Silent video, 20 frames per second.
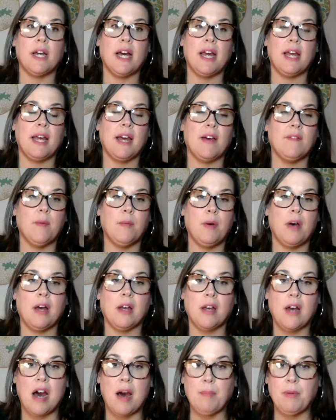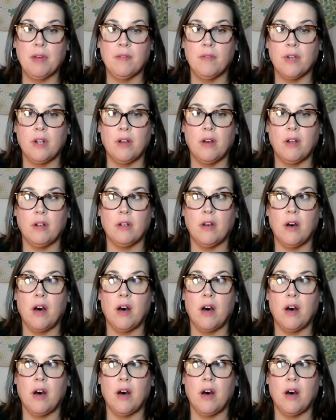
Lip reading: I have a copy of it on